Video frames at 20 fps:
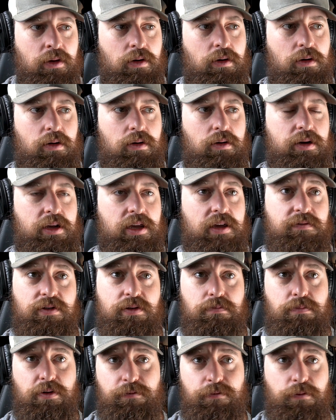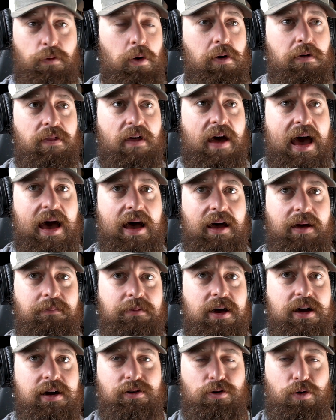or even before that. I'm
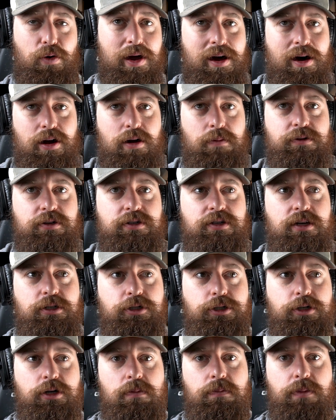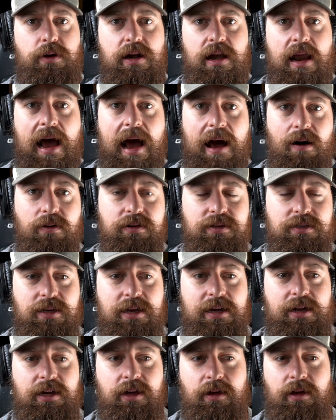not quite 100% sure. But now it's
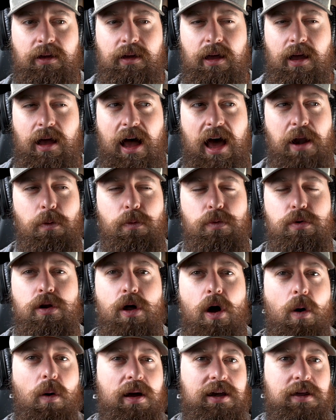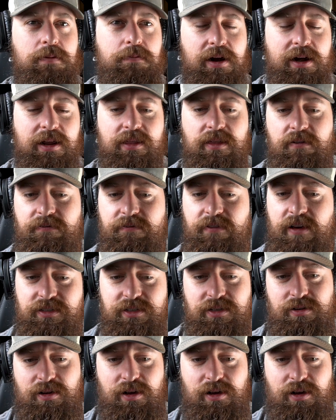like, I don't know anybody that pheasant